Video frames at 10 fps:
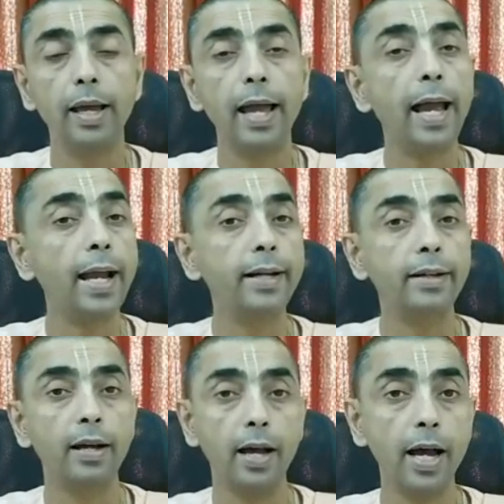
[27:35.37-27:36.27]
and
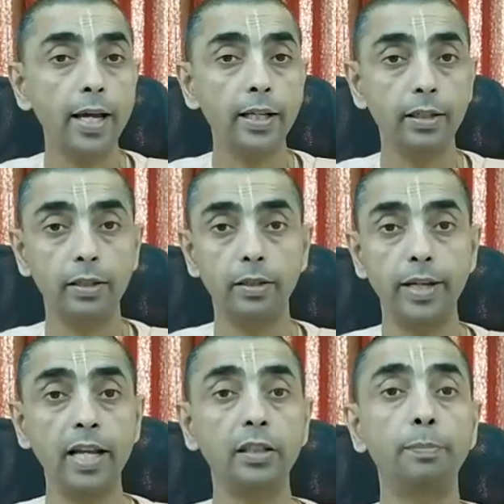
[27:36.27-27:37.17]
I
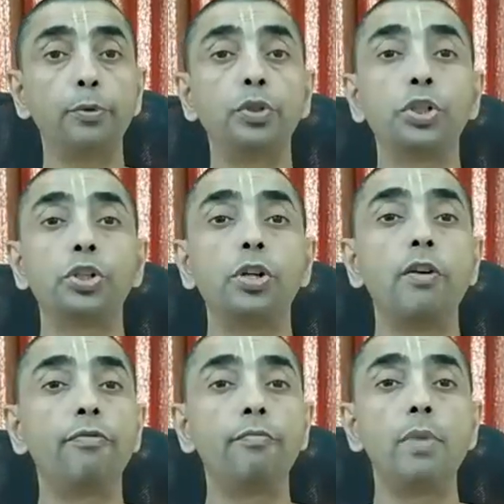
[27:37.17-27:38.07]
take the position
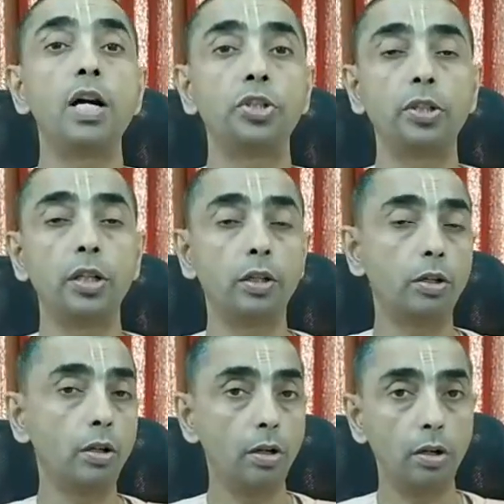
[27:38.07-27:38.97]
of master,
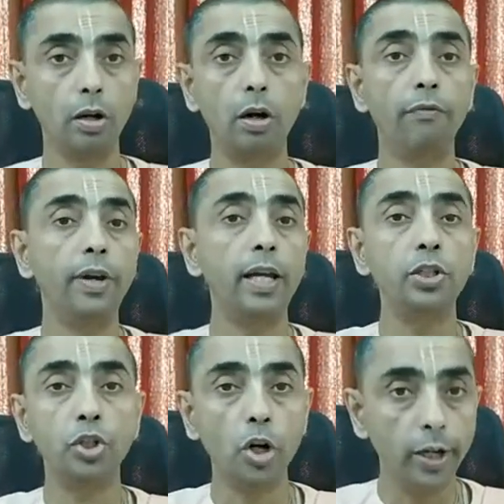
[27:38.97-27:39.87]
of
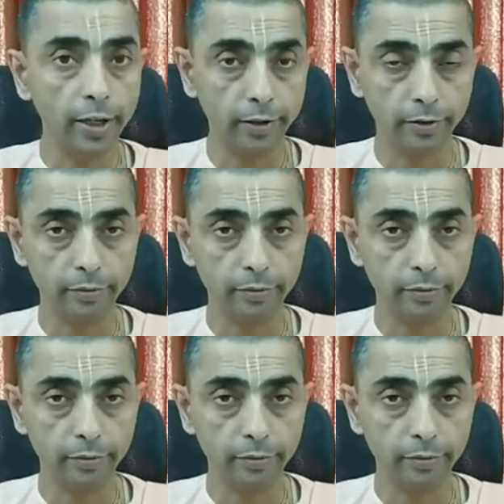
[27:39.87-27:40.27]
enjoyer.